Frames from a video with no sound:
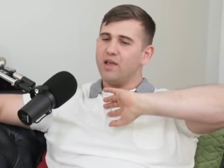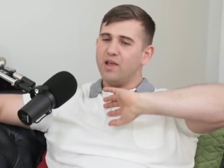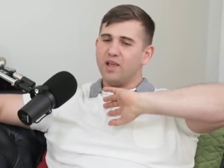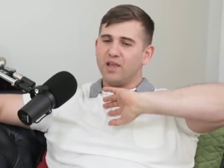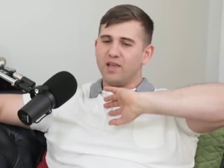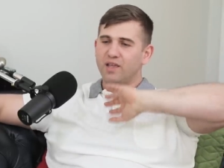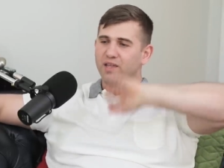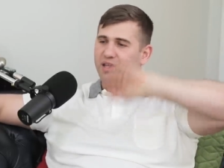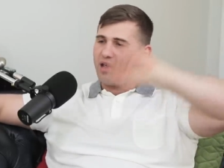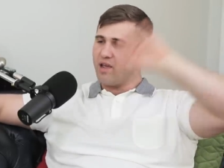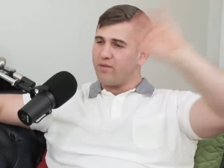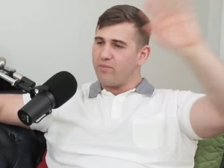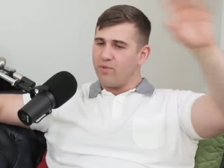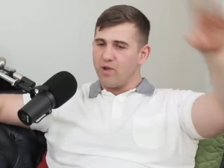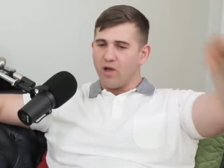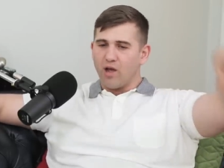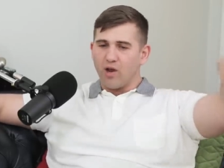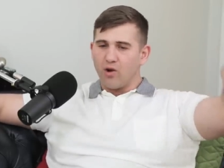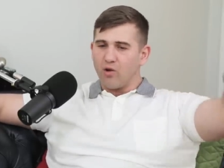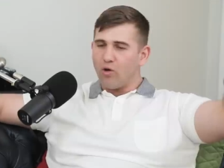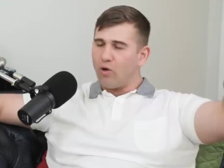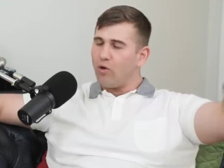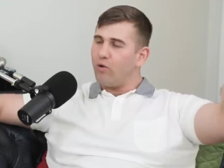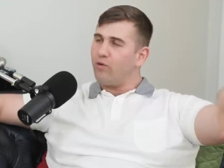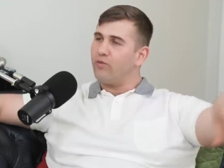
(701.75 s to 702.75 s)
He gave me a
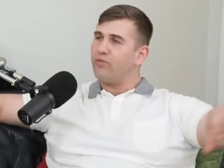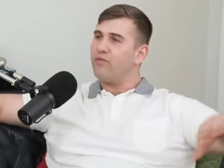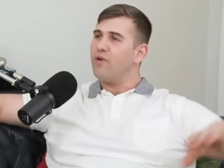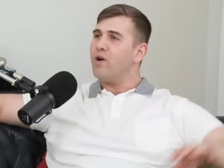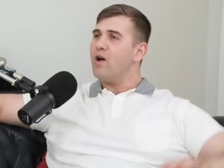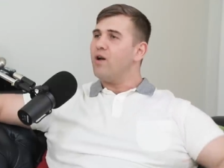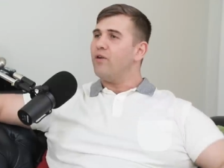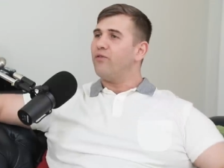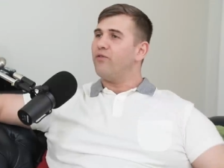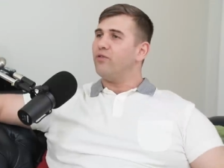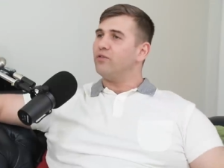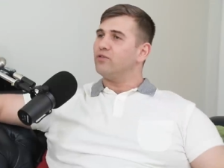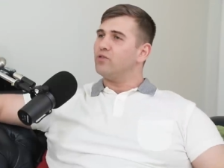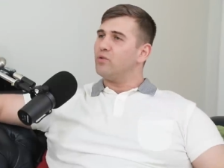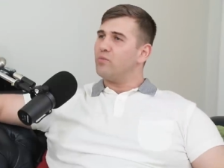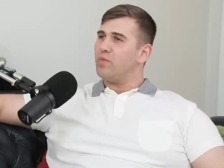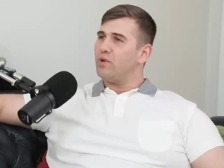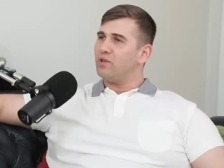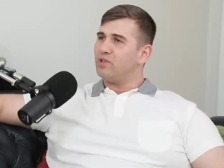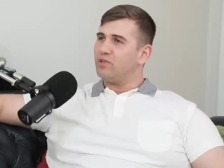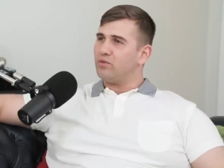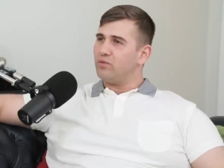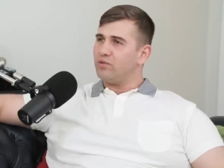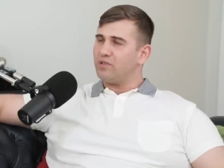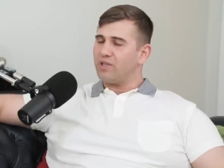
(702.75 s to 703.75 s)
lot of
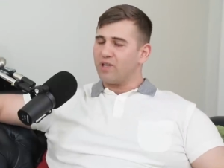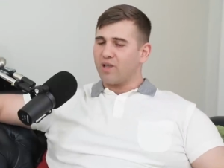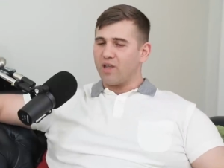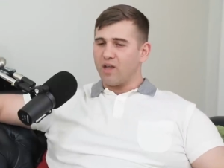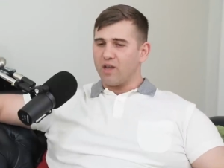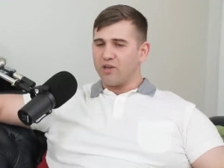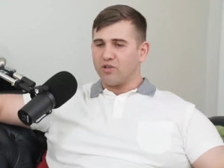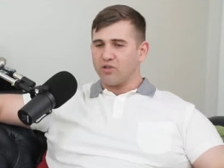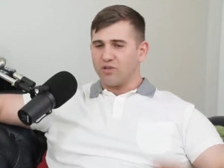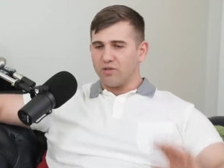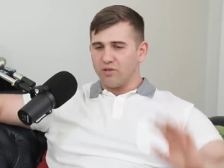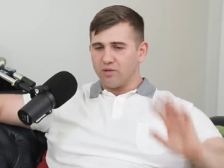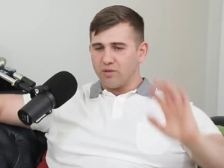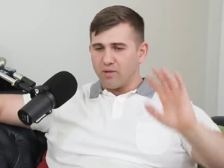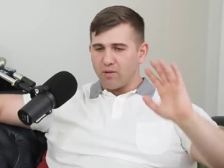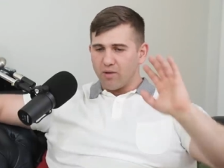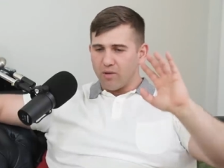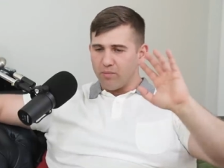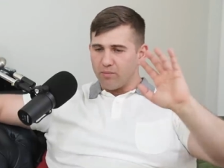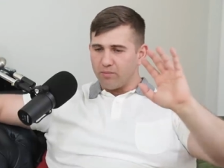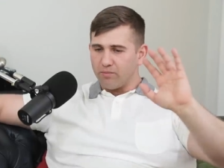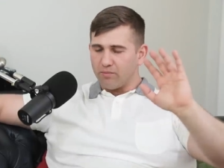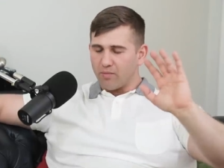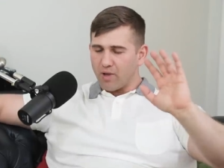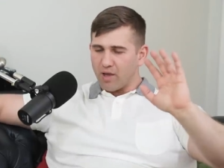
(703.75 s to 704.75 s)
fundamental
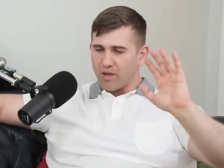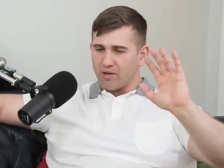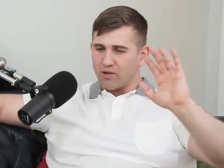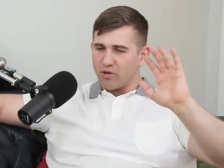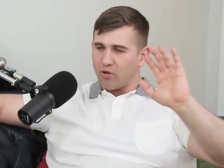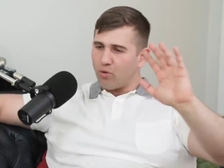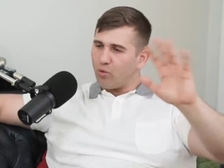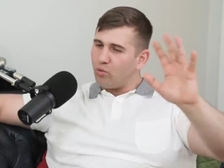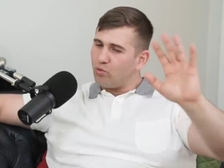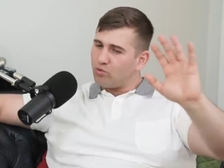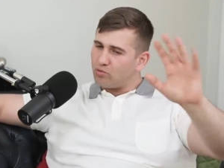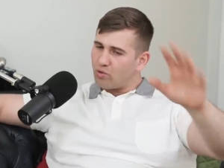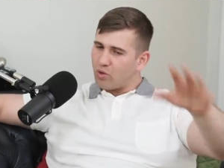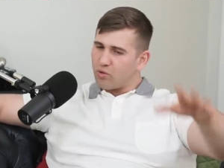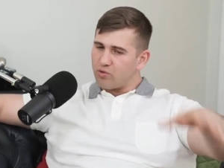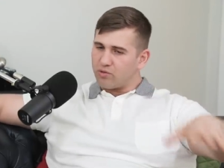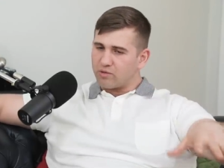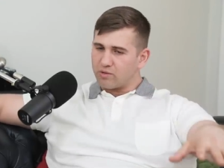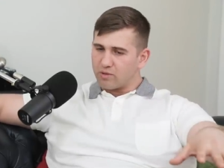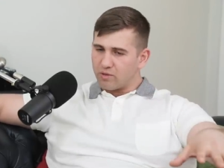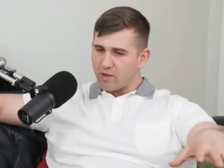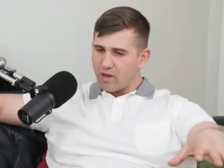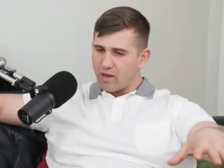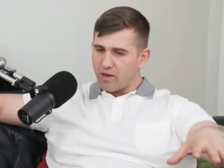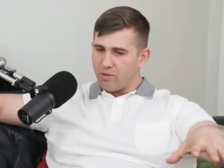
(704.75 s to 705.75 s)
education and all
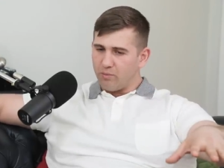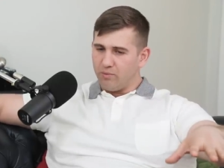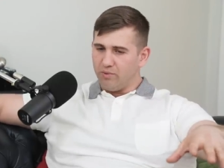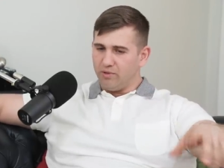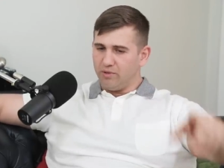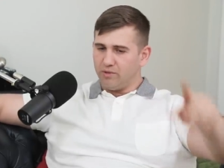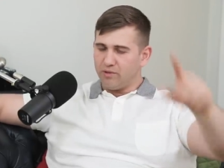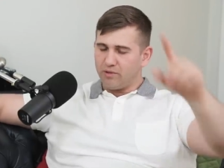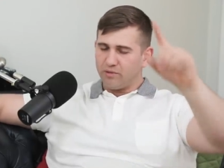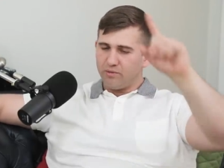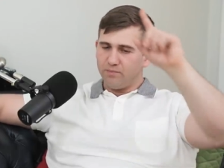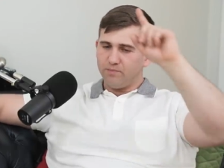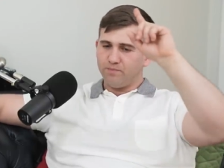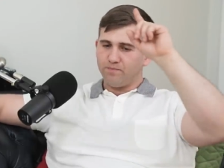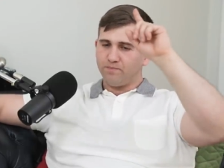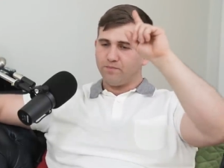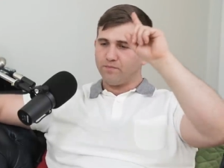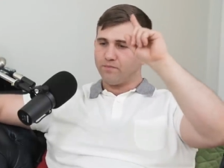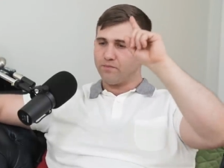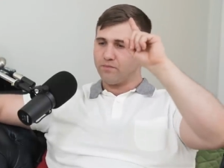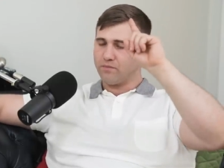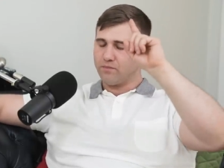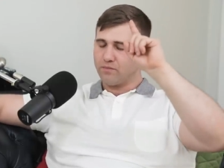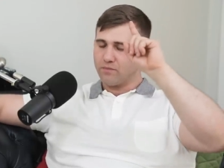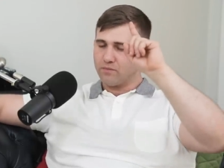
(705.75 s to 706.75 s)
those elements.
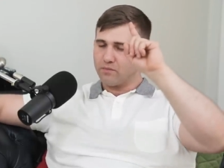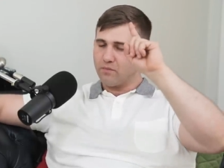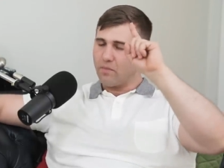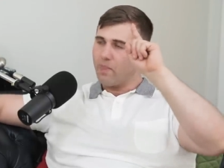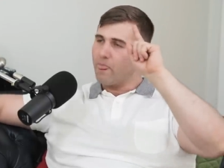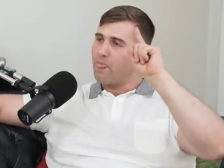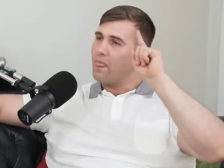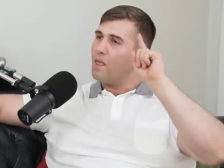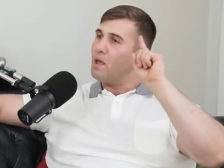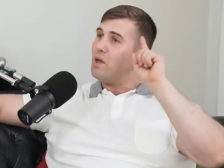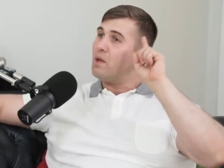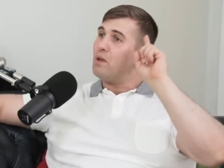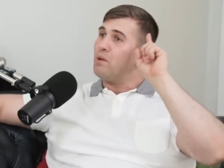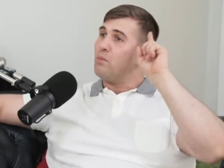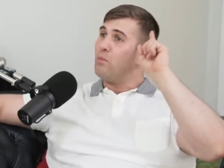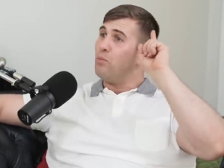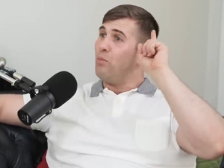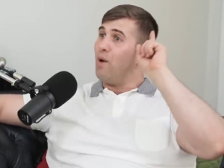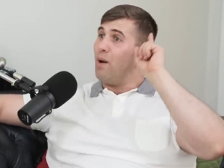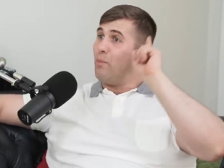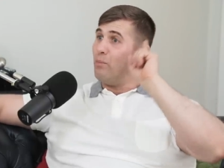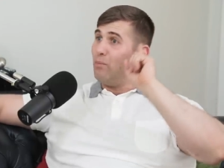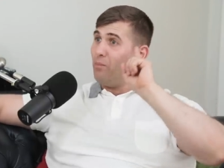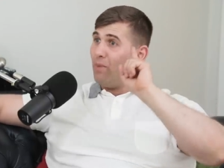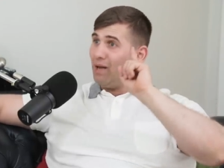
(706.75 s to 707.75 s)

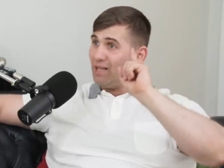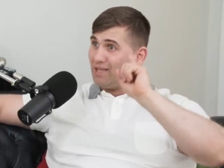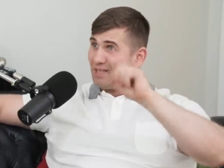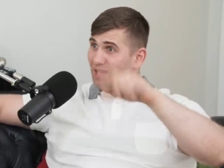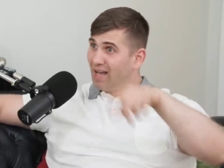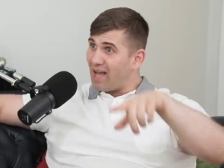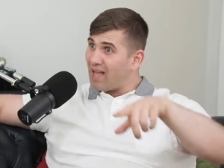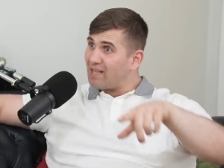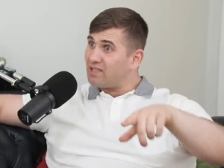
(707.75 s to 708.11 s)
My mum's